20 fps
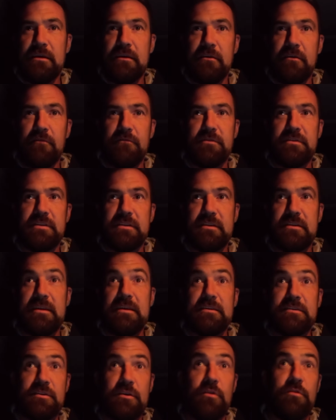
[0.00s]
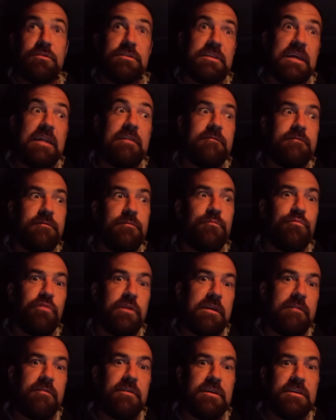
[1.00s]
Obviously there's content from
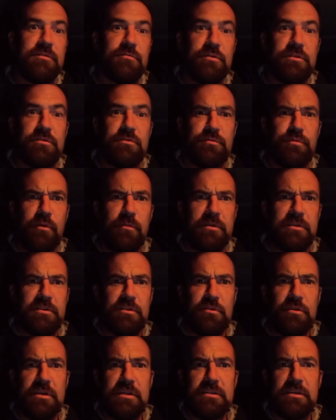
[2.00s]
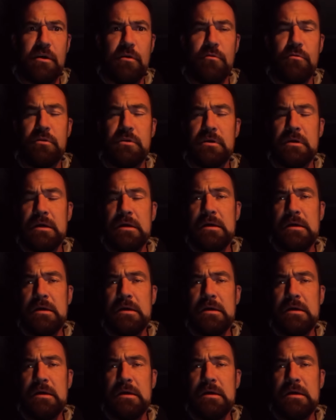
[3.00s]
previous, which is probably 2 years old,